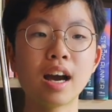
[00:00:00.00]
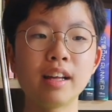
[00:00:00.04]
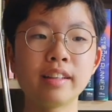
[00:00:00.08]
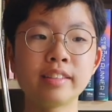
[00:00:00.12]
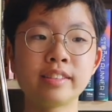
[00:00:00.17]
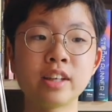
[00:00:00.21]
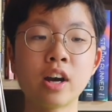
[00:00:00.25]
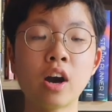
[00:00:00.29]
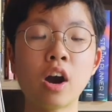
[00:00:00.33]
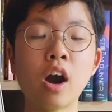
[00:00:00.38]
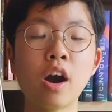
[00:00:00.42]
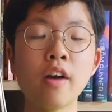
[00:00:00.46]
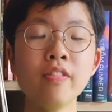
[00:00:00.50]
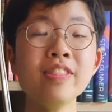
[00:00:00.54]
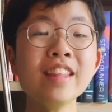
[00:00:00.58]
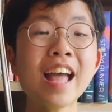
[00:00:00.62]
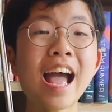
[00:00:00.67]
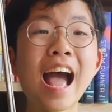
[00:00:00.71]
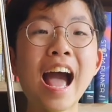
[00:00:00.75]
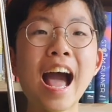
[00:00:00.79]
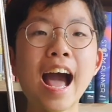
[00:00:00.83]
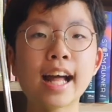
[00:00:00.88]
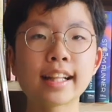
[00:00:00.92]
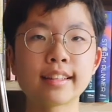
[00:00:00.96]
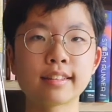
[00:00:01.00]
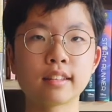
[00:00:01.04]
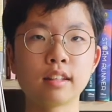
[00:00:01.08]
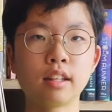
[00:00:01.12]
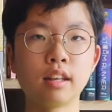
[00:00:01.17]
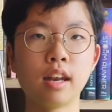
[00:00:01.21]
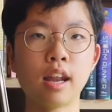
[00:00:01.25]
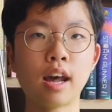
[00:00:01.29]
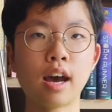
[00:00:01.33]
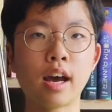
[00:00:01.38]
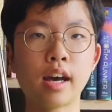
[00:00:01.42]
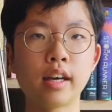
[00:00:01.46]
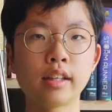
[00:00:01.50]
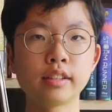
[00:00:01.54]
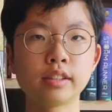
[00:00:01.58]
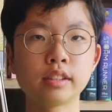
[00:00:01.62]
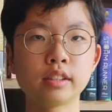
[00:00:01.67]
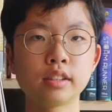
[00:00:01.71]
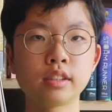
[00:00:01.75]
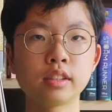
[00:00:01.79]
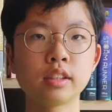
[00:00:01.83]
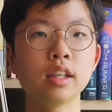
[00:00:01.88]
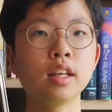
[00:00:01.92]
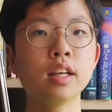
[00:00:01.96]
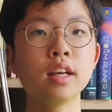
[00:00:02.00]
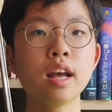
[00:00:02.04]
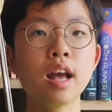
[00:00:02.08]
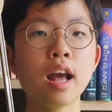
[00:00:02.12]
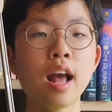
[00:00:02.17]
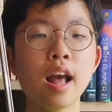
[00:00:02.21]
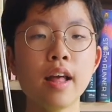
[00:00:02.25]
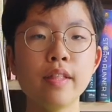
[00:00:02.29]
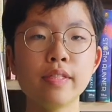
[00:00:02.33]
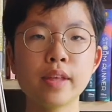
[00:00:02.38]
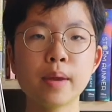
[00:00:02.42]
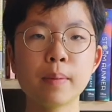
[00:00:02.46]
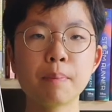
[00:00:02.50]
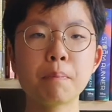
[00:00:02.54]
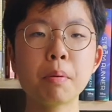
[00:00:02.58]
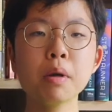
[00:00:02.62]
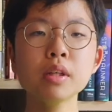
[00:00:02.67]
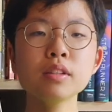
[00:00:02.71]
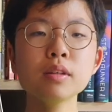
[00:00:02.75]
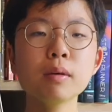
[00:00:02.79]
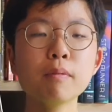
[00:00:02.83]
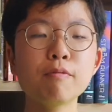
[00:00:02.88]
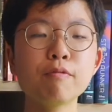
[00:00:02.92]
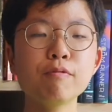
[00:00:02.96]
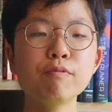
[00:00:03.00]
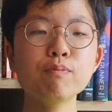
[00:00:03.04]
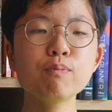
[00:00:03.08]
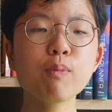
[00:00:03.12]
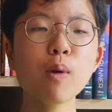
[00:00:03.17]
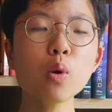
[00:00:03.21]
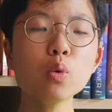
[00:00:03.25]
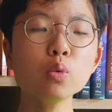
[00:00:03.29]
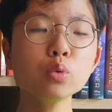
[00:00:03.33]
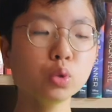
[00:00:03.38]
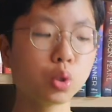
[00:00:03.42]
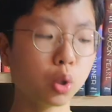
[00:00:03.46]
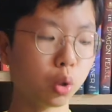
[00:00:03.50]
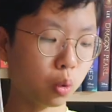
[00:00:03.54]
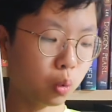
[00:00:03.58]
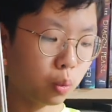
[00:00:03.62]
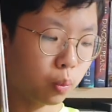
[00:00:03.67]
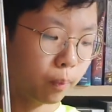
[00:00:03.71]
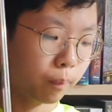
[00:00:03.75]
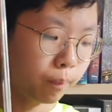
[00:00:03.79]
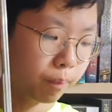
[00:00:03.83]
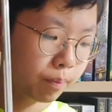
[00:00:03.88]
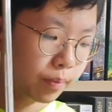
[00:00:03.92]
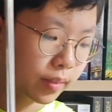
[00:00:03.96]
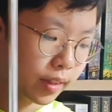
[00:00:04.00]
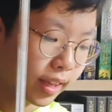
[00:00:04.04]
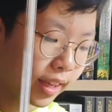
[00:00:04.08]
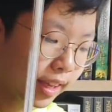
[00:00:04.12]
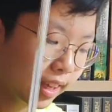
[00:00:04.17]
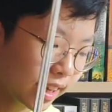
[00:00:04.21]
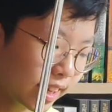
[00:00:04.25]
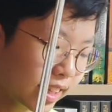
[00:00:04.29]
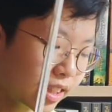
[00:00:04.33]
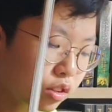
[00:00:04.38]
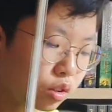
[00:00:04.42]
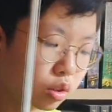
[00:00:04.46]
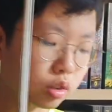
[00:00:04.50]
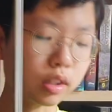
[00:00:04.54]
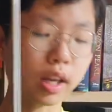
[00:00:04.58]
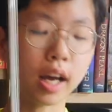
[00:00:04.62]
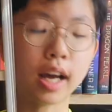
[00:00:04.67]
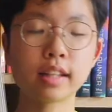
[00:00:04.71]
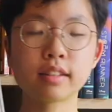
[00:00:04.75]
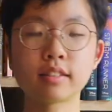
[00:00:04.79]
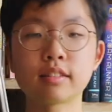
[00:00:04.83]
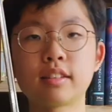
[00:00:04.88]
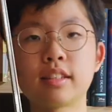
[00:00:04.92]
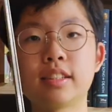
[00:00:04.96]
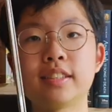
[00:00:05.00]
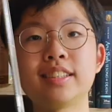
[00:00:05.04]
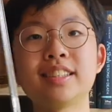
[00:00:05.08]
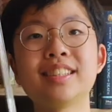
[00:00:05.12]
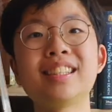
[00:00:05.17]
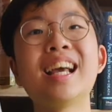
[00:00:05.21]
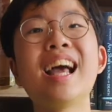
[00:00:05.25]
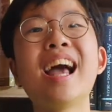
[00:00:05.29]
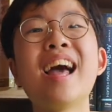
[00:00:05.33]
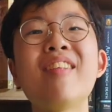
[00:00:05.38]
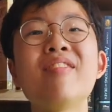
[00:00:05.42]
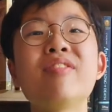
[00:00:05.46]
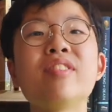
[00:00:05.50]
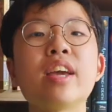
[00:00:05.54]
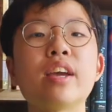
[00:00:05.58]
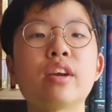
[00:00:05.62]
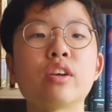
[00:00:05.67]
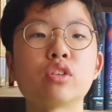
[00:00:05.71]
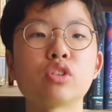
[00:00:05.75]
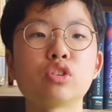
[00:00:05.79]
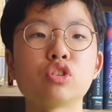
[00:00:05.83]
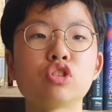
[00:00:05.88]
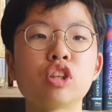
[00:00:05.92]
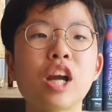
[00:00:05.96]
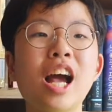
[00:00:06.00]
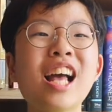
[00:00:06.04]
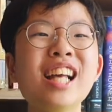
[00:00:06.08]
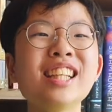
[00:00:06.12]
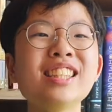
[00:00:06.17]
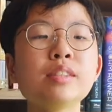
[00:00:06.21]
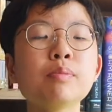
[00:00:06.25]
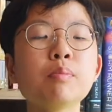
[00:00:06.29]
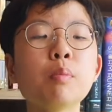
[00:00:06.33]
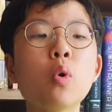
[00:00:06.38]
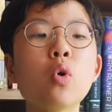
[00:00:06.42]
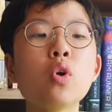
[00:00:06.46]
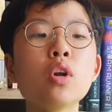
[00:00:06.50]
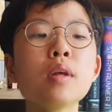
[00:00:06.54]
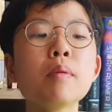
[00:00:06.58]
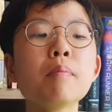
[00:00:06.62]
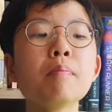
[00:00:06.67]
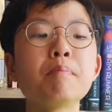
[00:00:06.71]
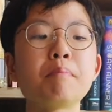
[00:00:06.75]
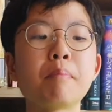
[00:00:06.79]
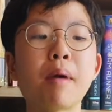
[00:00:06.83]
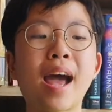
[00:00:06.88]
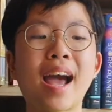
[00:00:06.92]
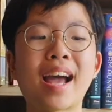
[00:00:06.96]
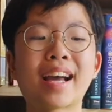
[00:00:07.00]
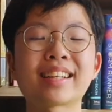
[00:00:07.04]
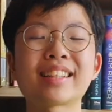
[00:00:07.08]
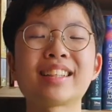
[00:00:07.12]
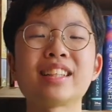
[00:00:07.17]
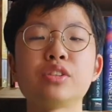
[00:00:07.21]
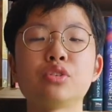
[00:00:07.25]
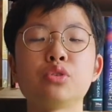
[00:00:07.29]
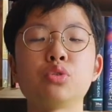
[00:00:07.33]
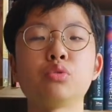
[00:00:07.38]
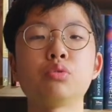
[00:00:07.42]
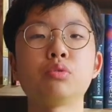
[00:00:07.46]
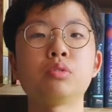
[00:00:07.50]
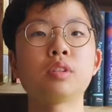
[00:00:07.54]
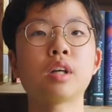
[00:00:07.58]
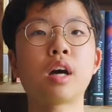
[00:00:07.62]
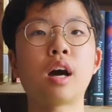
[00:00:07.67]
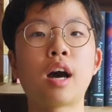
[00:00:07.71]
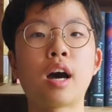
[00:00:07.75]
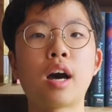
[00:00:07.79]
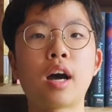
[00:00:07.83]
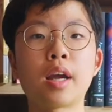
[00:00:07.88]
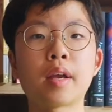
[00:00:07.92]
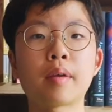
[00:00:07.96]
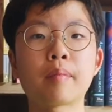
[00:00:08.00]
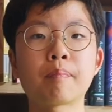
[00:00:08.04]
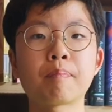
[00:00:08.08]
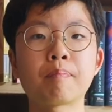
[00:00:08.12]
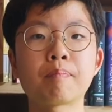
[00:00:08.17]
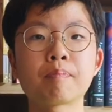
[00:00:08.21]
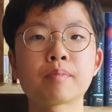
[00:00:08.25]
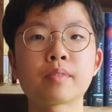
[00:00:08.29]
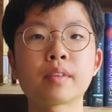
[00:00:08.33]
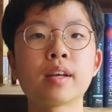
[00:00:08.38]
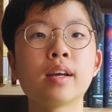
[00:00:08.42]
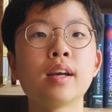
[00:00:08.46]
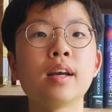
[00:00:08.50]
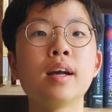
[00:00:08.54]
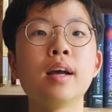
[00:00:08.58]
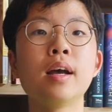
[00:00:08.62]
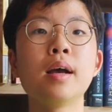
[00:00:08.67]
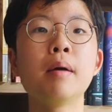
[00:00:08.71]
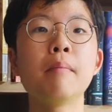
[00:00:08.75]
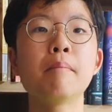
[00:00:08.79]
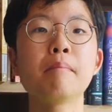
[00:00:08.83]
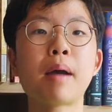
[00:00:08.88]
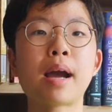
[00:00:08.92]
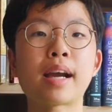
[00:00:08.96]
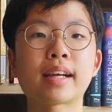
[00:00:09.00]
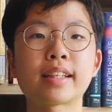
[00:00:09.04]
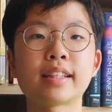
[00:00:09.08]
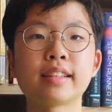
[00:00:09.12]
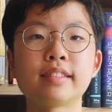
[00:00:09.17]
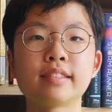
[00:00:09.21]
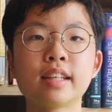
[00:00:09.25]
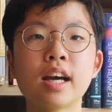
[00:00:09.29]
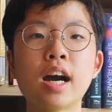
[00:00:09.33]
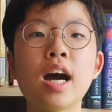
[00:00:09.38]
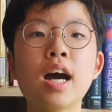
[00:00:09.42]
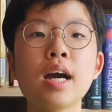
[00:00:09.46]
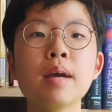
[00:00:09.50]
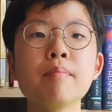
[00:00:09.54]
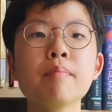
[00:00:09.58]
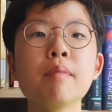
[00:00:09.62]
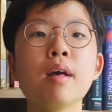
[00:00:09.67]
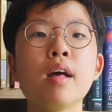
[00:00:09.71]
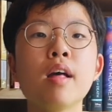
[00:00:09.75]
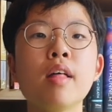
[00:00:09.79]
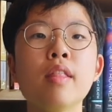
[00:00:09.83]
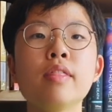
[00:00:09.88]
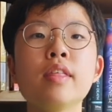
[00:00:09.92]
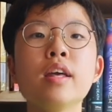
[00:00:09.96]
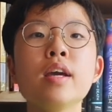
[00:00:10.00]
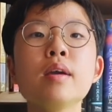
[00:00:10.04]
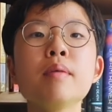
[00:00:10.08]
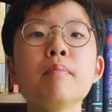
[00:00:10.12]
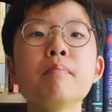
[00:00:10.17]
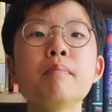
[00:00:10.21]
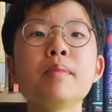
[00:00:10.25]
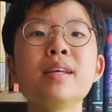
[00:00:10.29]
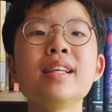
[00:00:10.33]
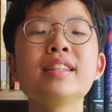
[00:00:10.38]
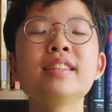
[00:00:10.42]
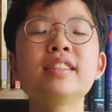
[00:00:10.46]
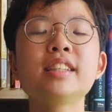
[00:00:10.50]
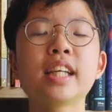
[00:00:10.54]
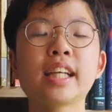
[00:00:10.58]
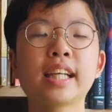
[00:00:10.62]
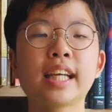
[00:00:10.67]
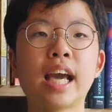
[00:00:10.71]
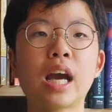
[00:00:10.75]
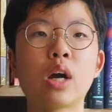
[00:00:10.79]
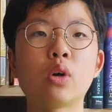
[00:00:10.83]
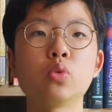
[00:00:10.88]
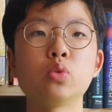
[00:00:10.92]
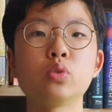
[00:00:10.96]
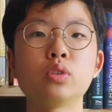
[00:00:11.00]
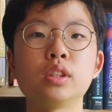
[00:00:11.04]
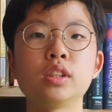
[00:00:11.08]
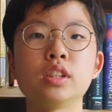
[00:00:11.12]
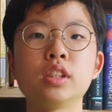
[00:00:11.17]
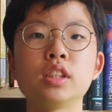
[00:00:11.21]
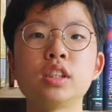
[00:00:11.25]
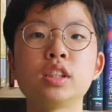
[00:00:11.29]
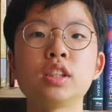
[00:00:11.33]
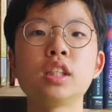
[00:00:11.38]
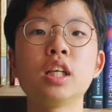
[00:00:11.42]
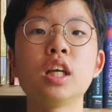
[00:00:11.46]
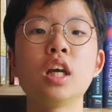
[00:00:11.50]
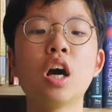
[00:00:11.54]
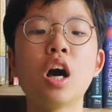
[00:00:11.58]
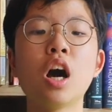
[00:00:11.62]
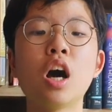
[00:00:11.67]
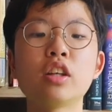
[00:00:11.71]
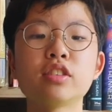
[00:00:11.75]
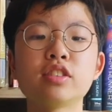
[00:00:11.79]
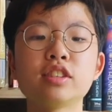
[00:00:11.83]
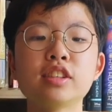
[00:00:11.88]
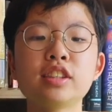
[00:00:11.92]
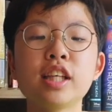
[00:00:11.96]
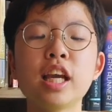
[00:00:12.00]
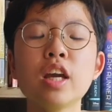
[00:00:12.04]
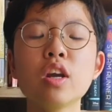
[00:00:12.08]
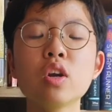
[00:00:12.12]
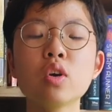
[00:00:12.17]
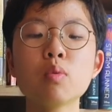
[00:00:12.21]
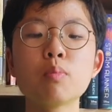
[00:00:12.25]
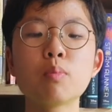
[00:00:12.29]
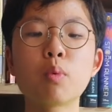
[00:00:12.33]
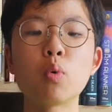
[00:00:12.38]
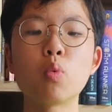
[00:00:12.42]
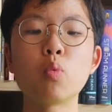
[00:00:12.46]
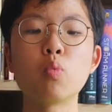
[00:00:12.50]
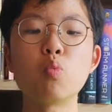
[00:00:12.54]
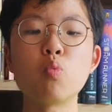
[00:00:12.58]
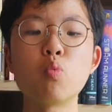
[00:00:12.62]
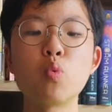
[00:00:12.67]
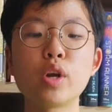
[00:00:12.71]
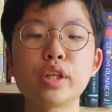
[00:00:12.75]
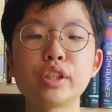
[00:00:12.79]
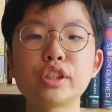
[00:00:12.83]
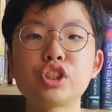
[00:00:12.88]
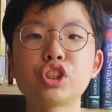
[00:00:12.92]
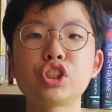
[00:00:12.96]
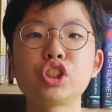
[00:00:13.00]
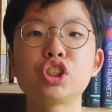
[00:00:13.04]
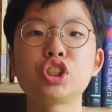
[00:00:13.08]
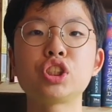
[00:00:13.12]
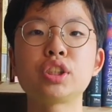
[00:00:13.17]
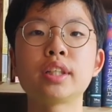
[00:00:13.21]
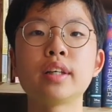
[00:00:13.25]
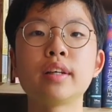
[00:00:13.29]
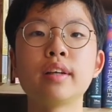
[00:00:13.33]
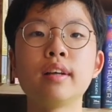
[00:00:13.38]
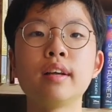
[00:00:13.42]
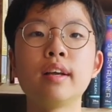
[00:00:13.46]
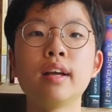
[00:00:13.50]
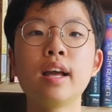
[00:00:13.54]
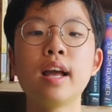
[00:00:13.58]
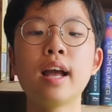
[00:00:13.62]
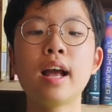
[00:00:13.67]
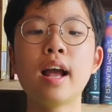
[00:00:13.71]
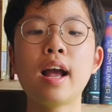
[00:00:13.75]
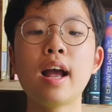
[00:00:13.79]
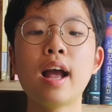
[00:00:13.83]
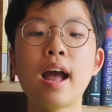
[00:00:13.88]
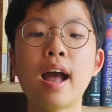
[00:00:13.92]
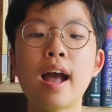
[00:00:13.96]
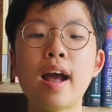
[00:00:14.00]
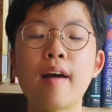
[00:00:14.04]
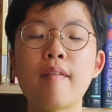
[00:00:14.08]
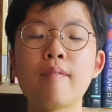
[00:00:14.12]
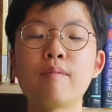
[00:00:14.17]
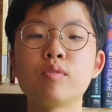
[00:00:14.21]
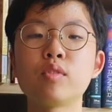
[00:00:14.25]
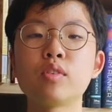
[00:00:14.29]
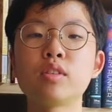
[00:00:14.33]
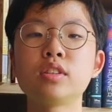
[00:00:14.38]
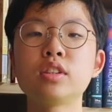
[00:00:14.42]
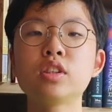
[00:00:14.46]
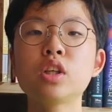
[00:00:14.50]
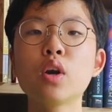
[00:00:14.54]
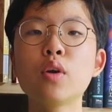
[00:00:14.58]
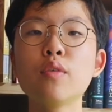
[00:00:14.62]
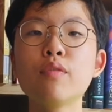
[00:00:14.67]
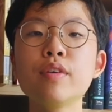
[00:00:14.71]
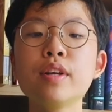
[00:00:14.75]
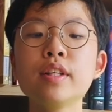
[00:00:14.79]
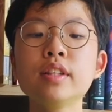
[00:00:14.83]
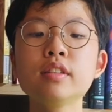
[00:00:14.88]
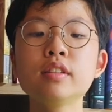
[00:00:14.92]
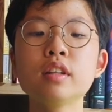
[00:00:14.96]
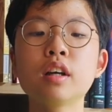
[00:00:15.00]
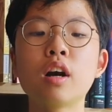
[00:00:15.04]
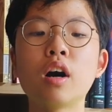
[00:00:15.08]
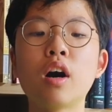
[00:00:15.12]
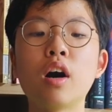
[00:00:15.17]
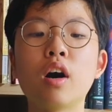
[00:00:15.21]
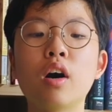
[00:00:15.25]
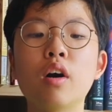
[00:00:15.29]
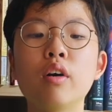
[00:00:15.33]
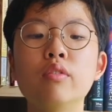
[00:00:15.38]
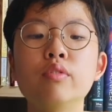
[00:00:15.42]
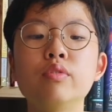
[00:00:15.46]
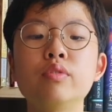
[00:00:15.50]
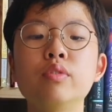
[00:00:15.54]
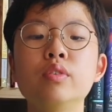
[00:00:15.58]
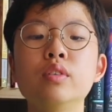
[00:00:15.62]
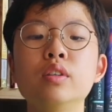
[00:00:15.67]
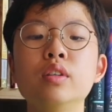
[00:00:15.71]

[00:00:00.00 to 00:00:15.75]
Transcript: the an atlas and they put a photo into the atlas and they are transported back into time. Back in time, they meet the Countess, a terrible witch, and the servant of